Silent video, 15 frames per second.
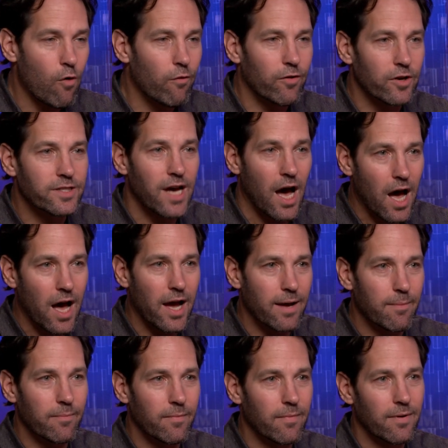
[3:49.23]
over
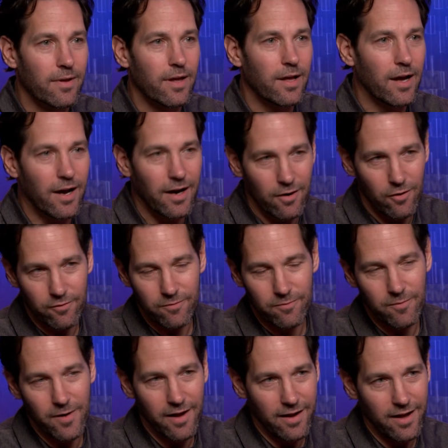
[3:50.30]
time, over,
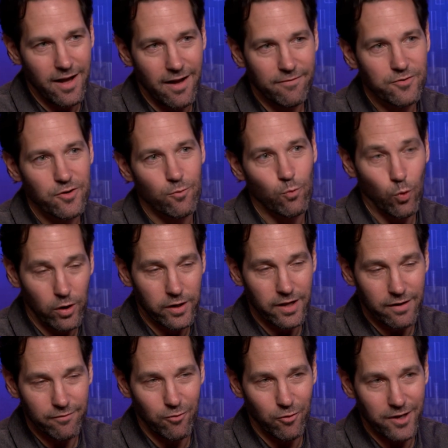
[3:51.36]
after
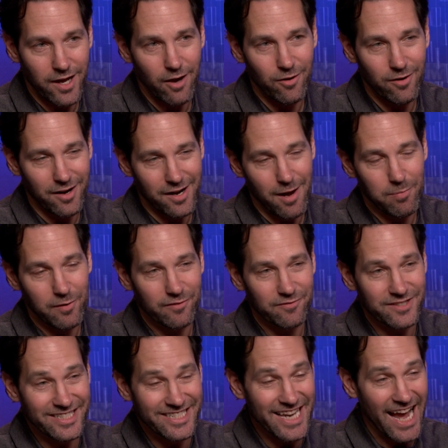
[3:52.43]
working for now a couple
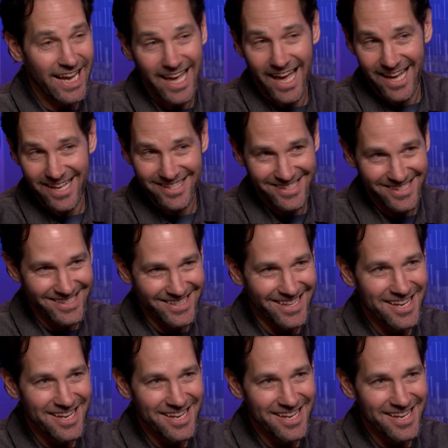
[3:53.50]
of decades,